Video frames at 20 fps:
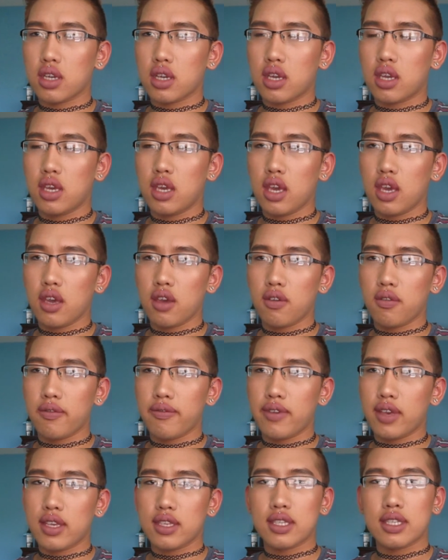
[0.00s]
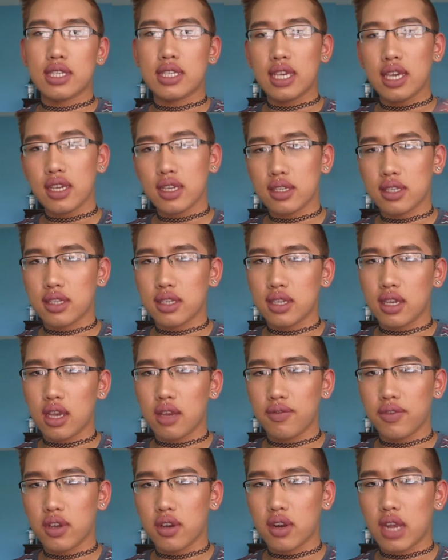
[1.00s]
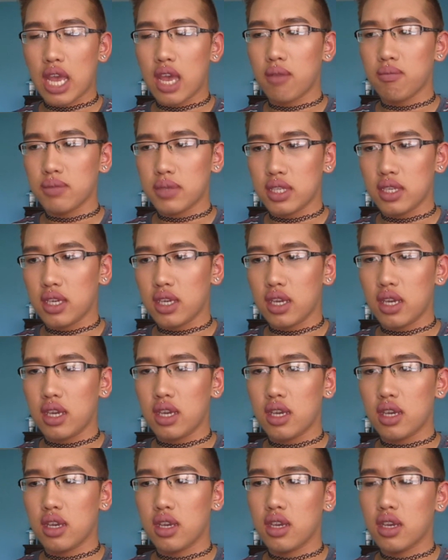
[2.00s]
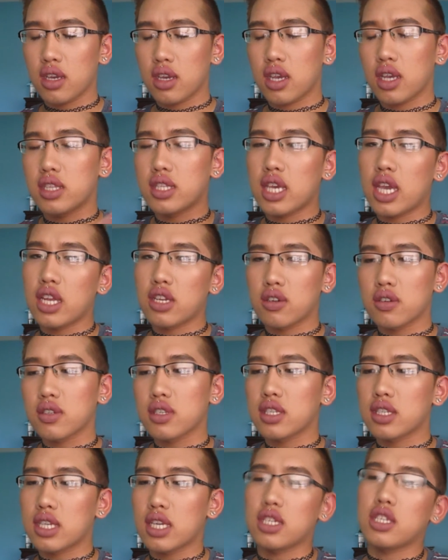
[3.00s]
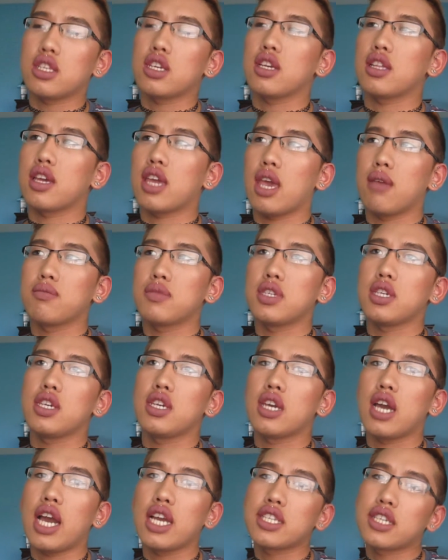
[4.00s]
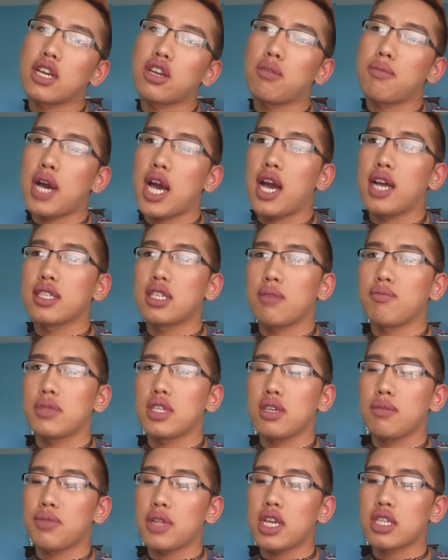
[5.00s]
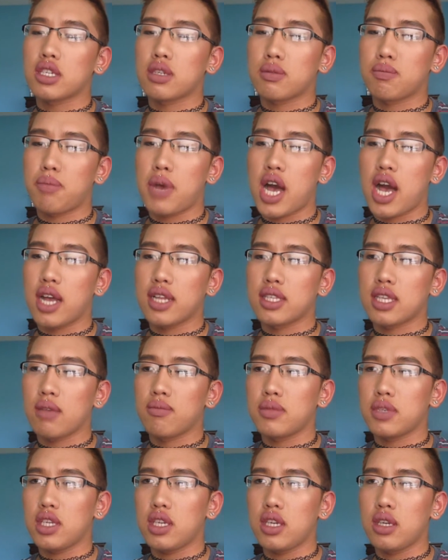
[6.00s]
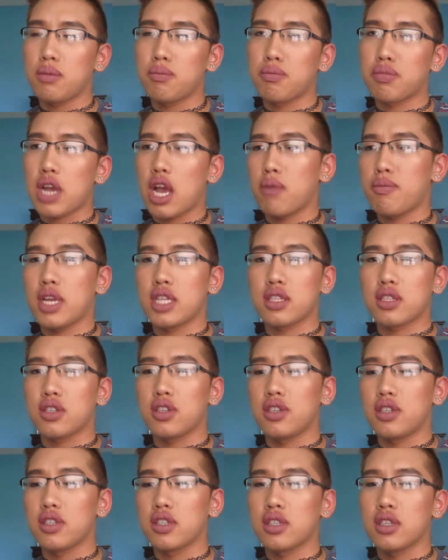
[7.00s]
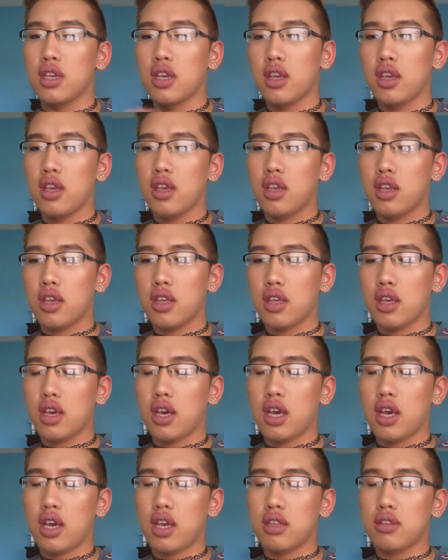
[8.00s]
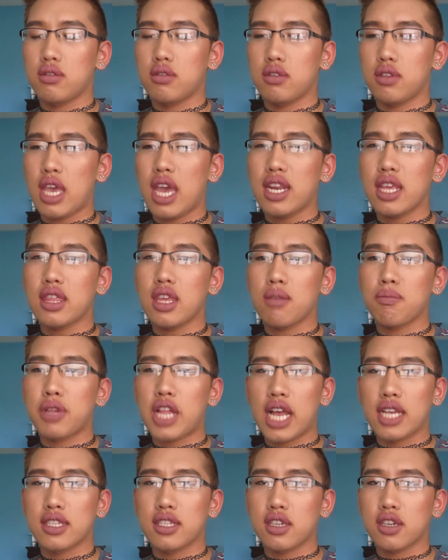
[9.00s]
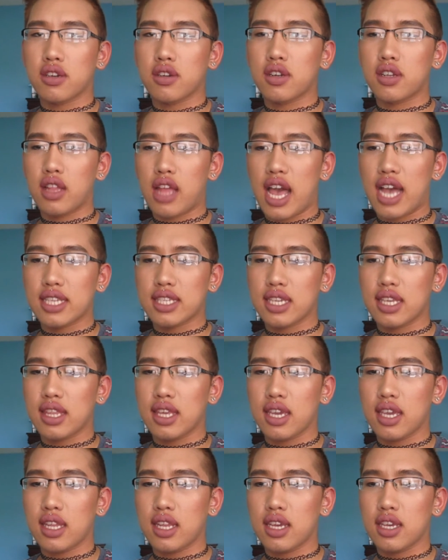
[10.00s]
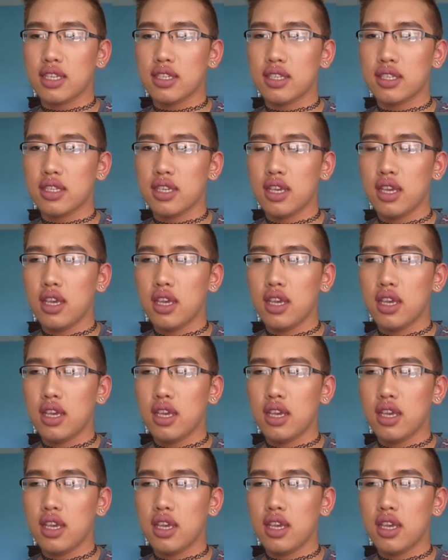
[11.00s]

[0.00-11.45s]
give 6 of your empty containers, essentially, like empty eyeshadow pots, empty blush pots, empty brow pencils, anything plastic or glass, I think it is.